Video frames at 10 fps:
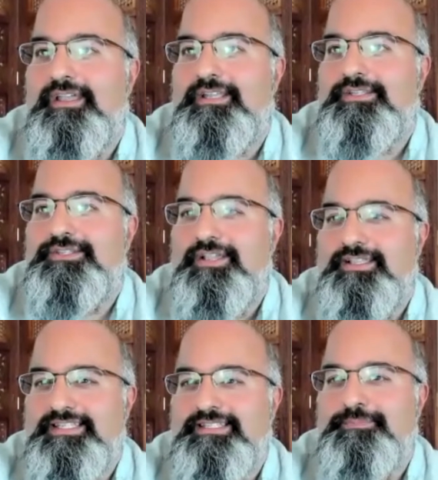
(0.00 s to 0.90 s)

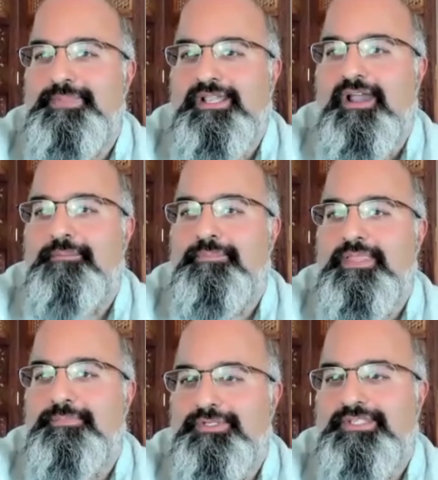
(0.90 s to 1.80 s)
doesn't become the
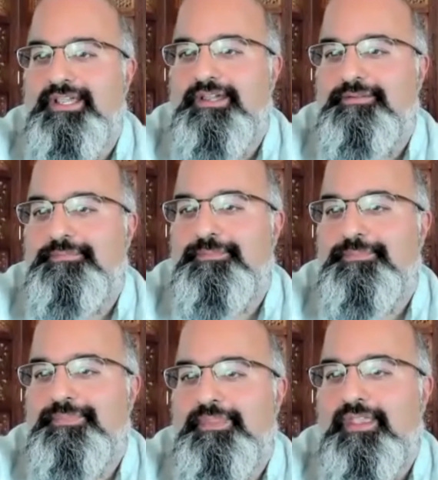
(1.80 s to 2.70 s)
Buddha
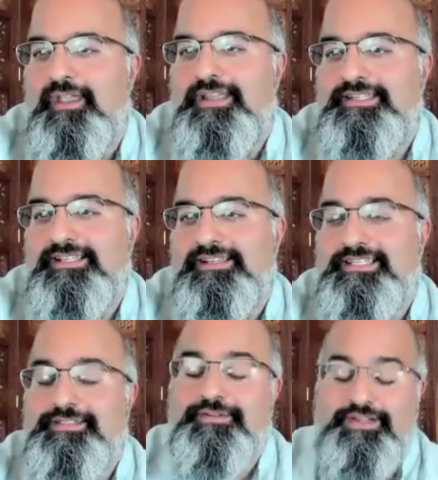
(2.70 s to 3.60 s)
until
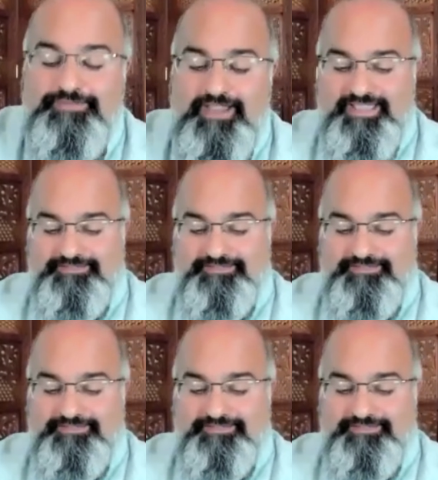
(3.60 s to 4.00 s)
he's 35.